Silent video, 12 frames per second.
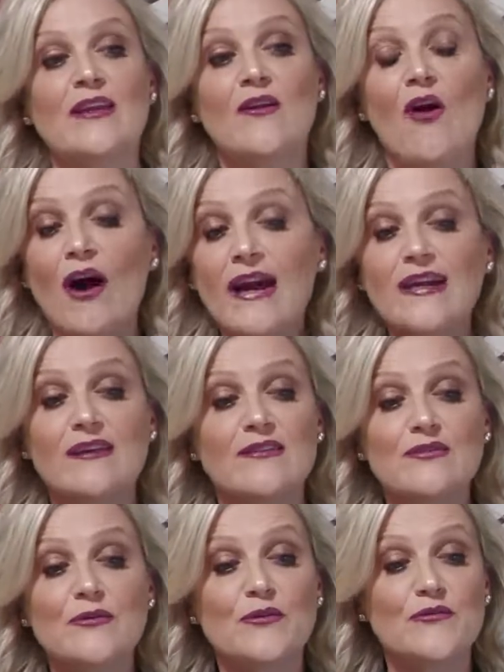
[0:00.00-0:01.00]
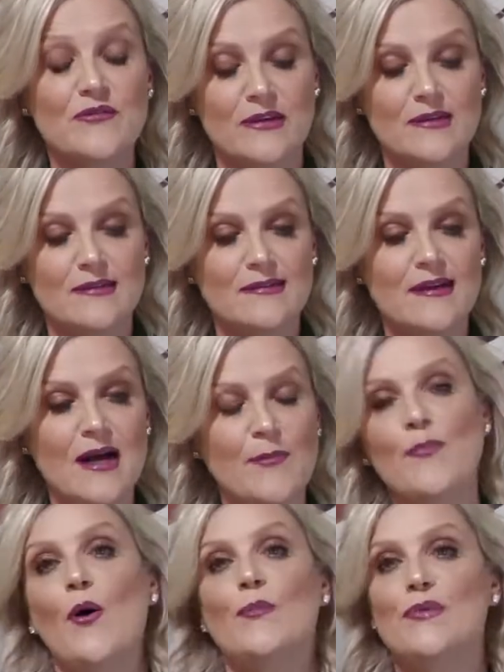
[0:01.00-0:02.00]
and I can sort of
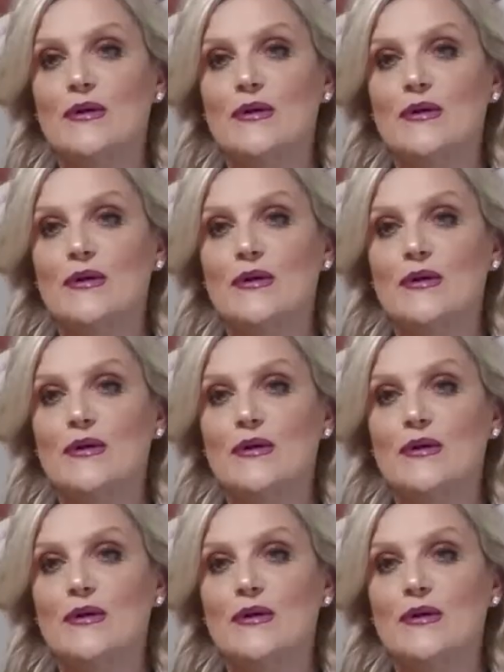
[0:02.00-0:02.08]
pop